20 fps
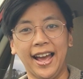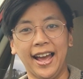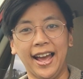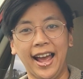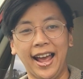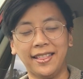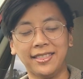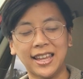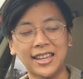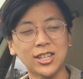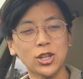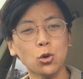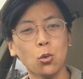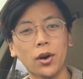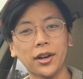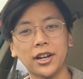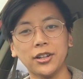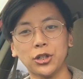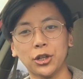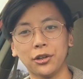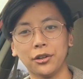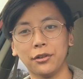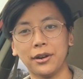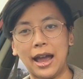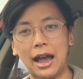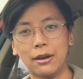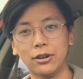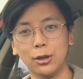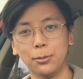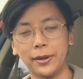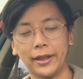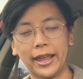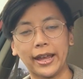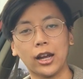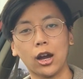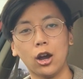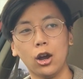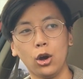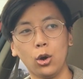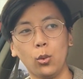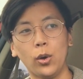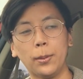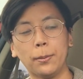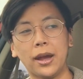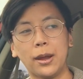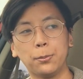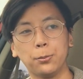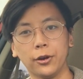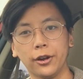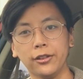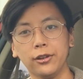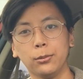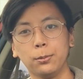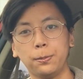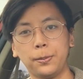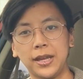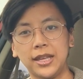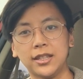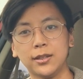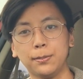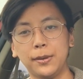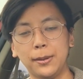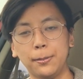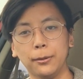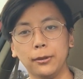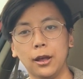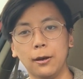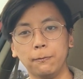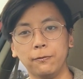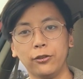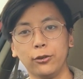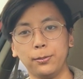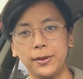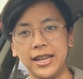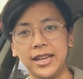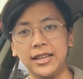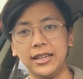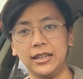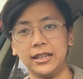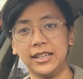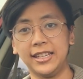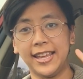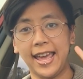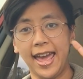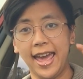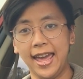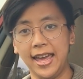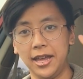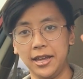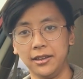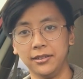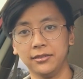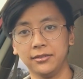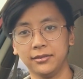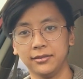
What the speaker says: And then you want to turn around and be like, oh, when my brother beats people up for being gay,